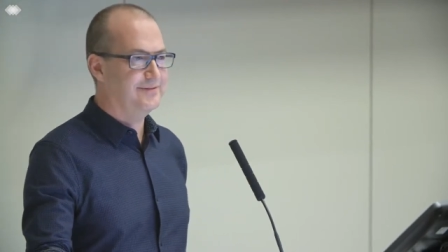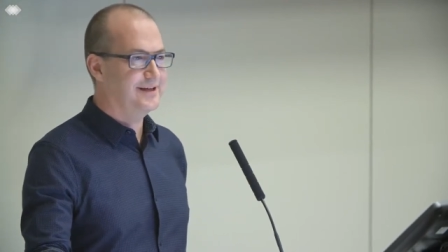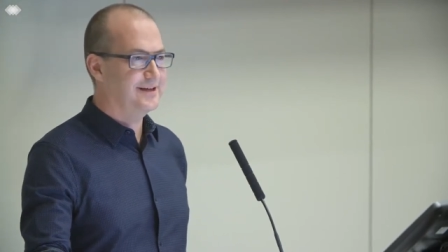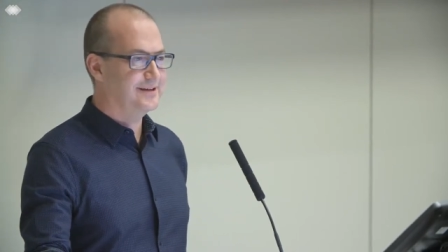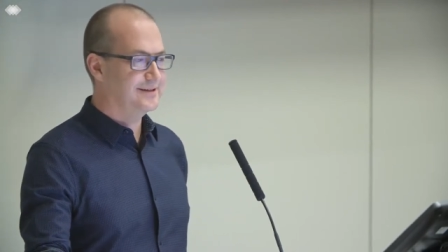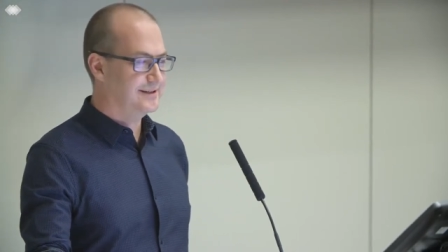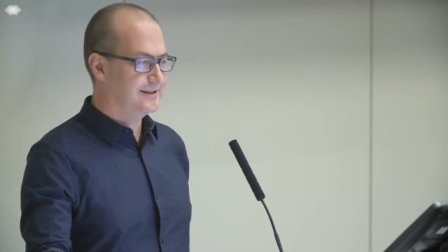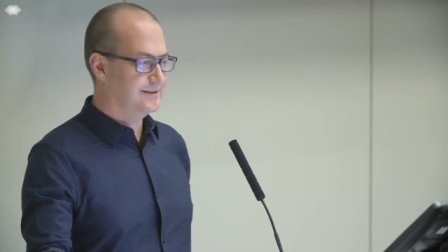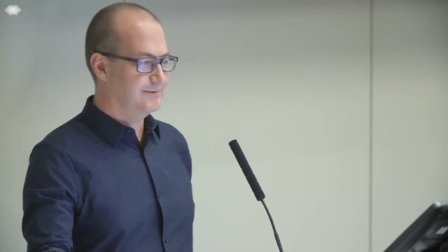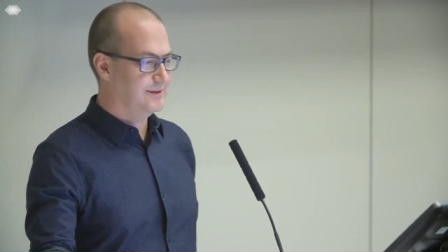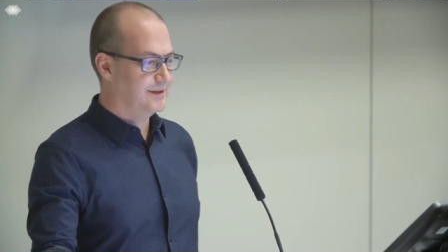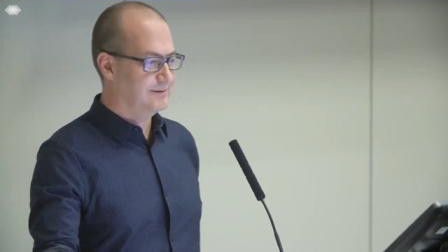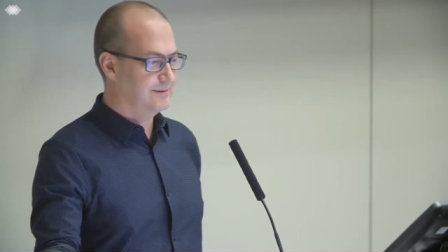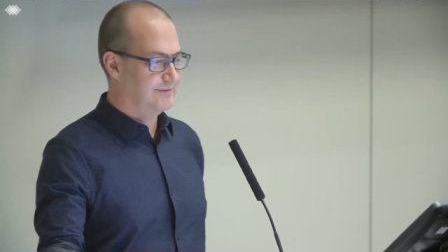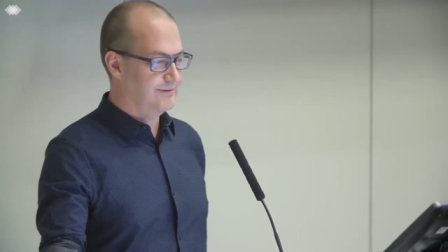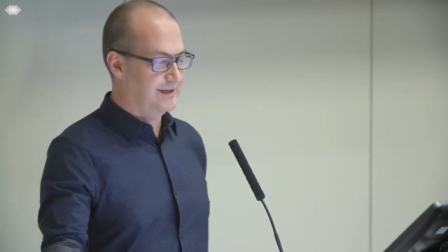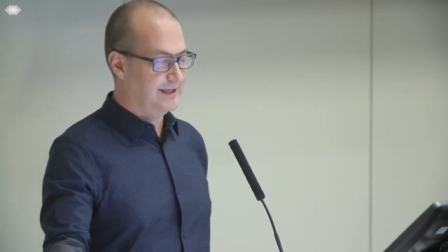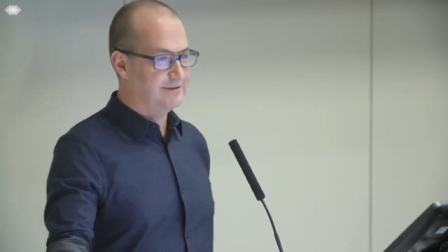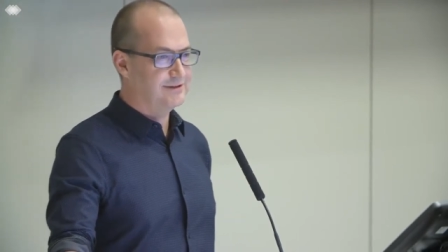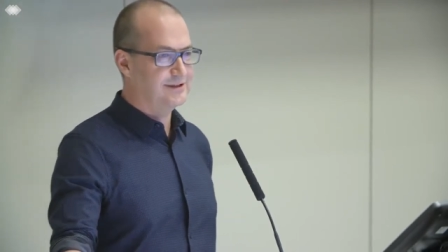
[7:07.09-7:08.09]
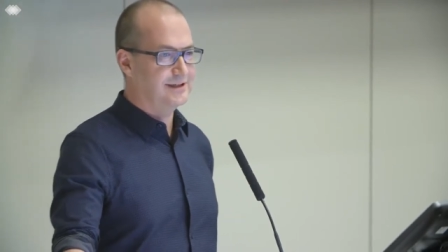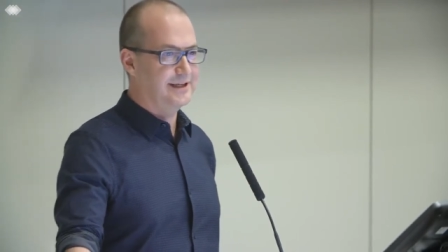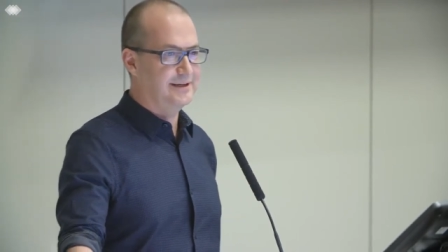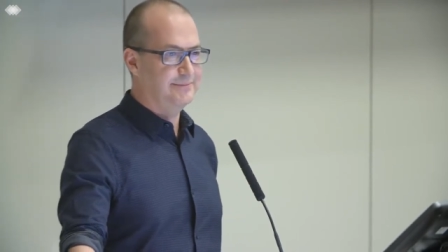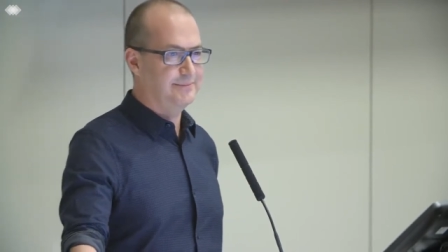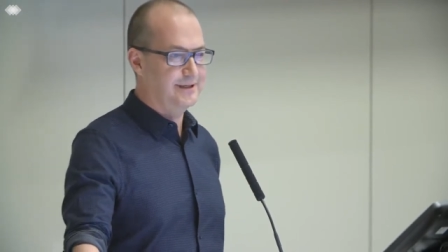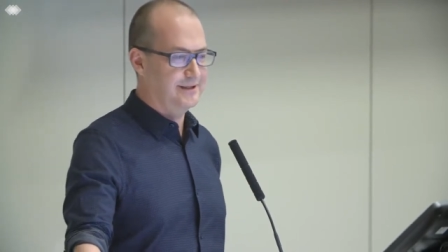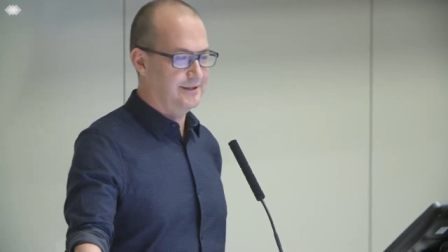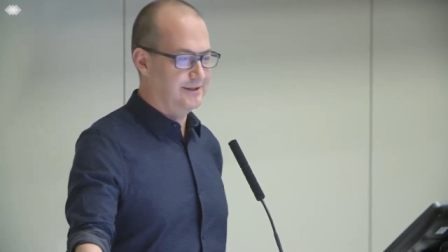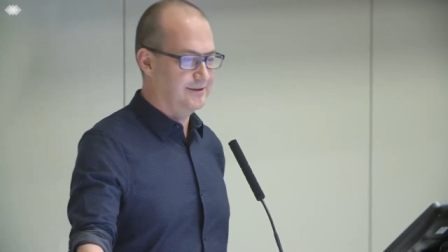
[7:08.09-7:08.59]
years where we've literally
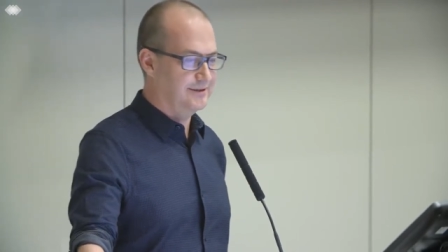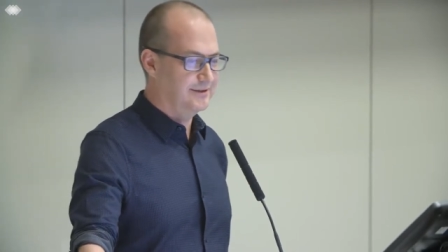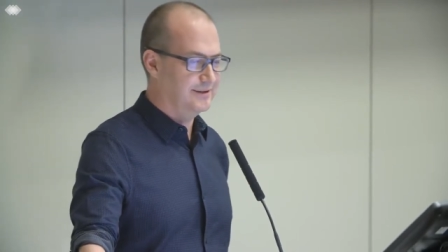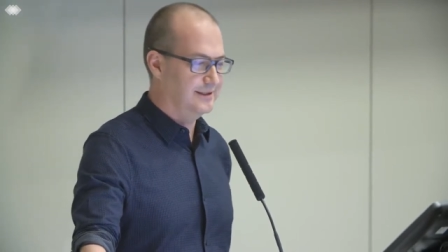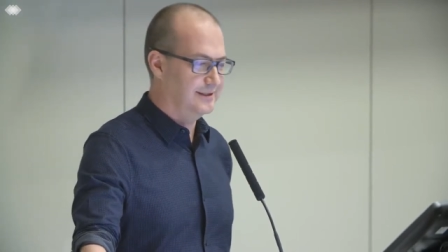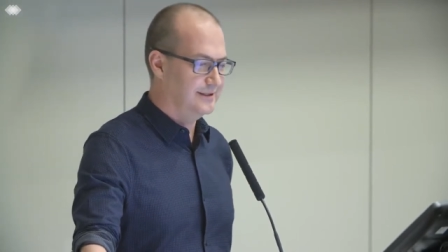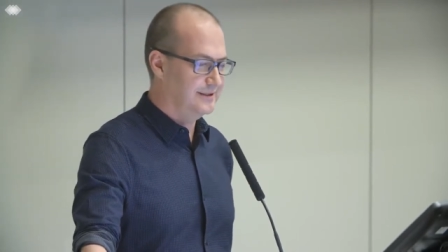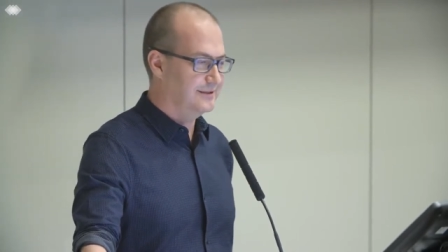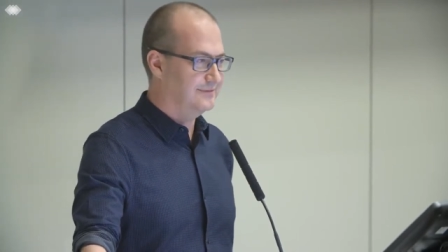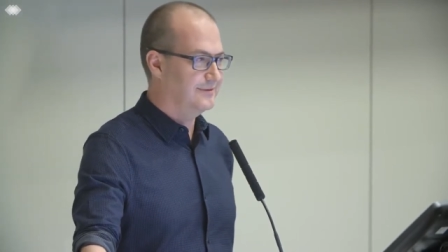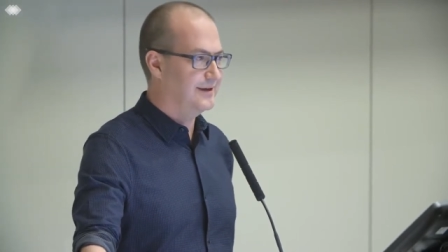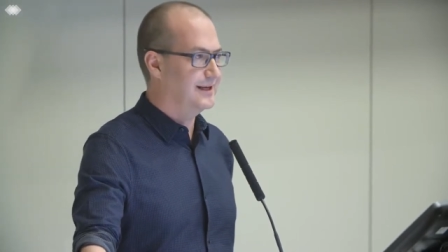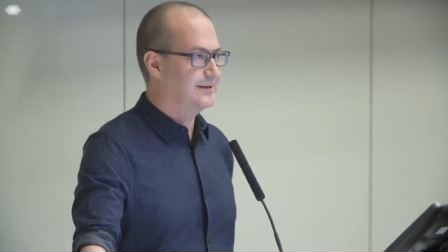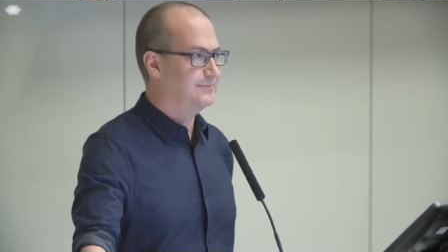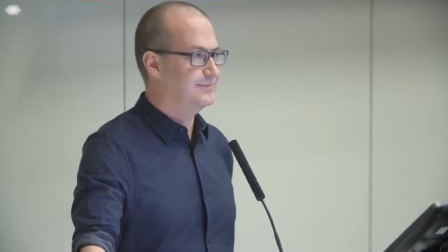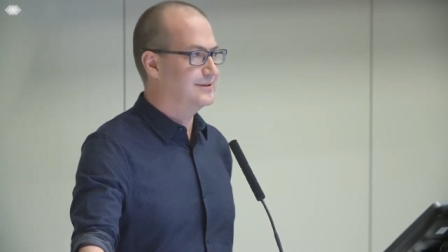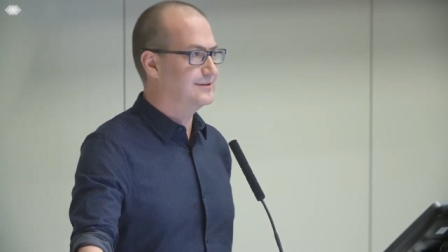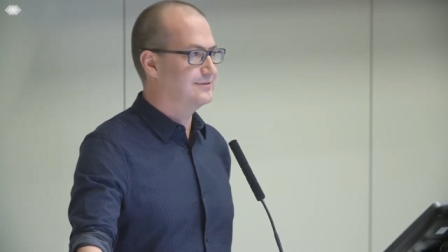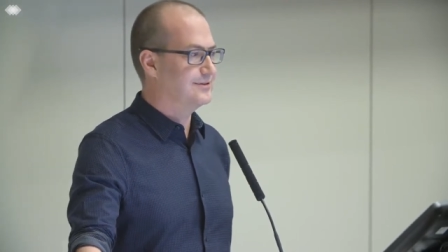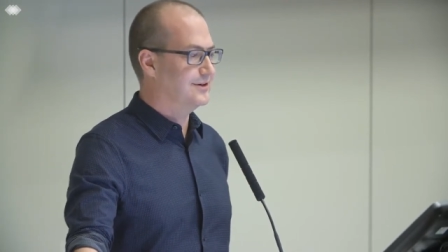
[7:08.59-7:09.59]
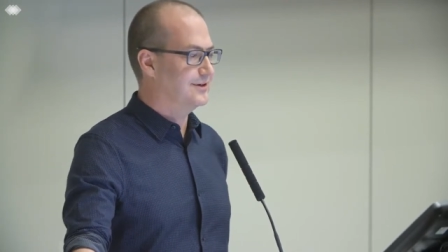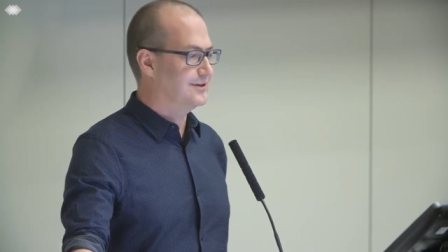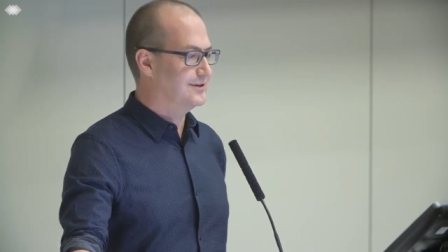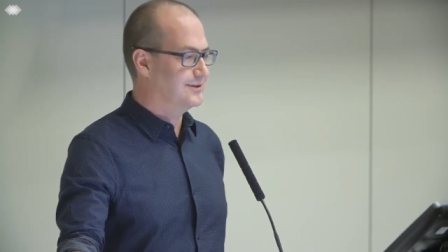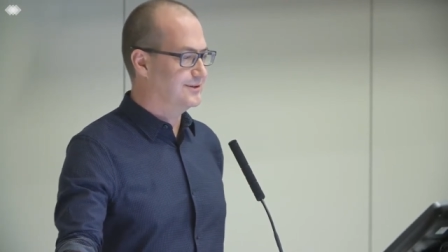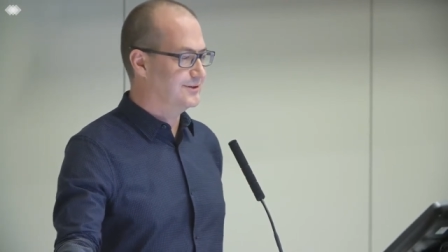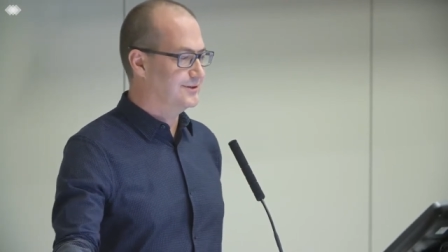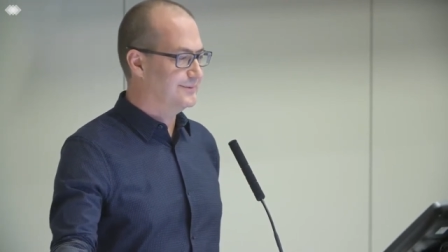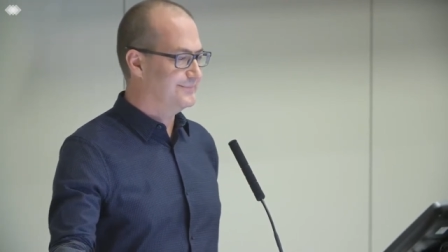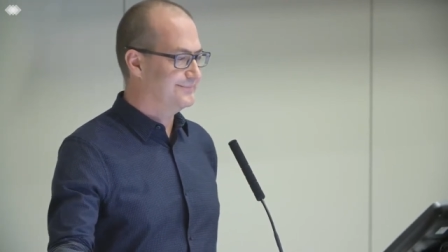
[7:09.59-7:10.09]
been taught to develop a strong
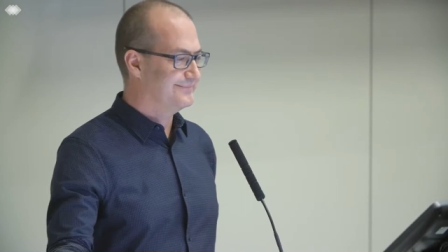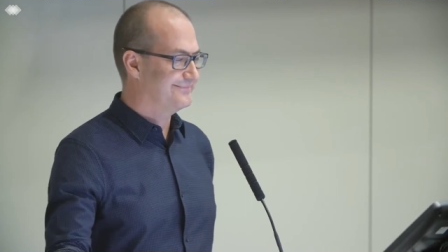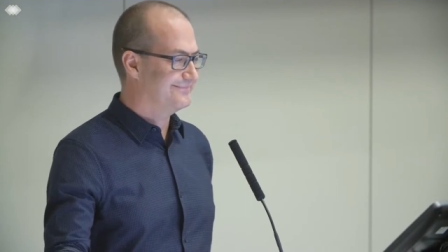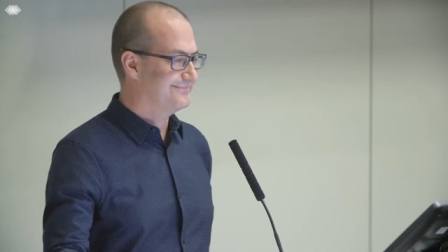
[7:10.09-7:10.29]
core.